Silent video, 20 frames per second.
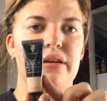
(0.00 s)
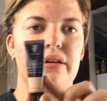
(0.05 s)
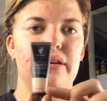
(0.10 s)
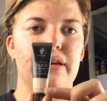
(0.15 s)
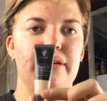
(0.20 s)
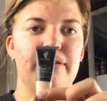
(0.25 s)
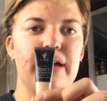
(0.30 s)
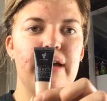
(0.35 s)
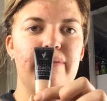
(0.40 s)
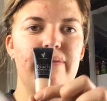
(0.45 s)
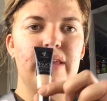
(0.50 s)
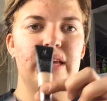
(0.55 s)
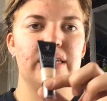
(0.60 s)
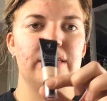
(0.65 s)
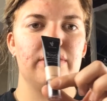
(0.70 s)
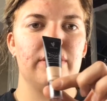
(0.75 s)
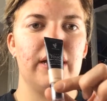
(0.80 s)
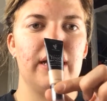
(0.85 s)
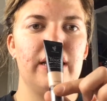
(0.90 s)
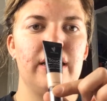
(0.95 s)
So you have
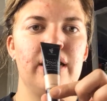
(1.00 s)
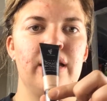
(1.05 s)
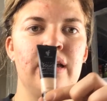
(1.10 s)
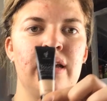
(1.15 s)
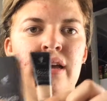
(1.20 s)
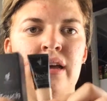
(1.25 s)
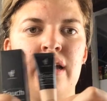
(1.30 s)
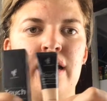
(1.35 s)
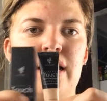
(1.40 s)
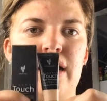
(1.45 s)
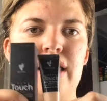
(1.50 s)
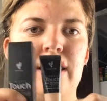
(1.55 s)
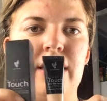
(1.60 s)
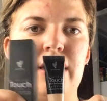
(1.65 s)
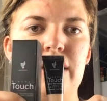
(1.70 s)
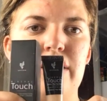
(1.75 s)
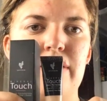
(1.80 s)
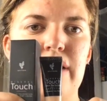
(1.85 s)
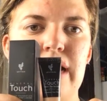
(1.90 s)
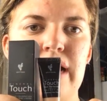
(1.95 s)
this one. And
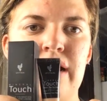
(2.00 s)
then you